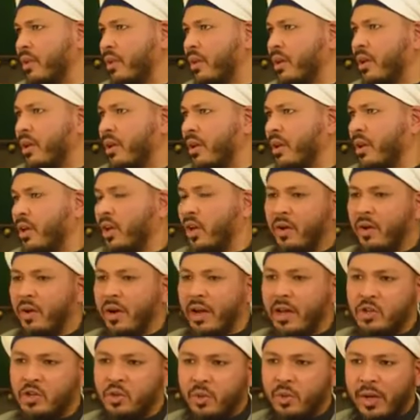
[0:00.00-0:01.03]

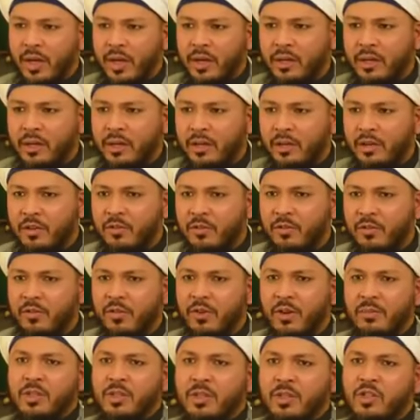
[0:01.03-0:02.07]
graduate from the
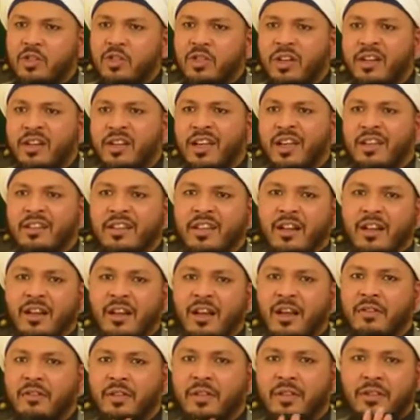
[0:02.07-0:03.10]
Shariatic
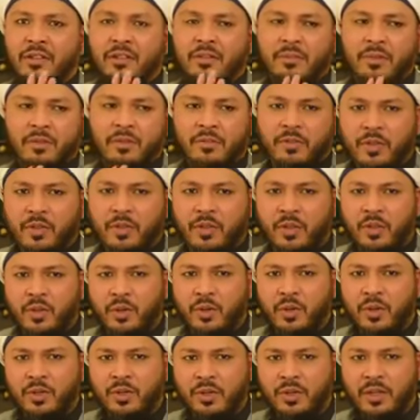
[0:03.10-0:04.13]
level before you go into
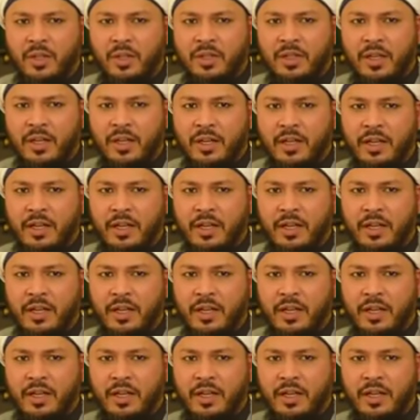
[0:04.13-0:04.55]
the Tariqat.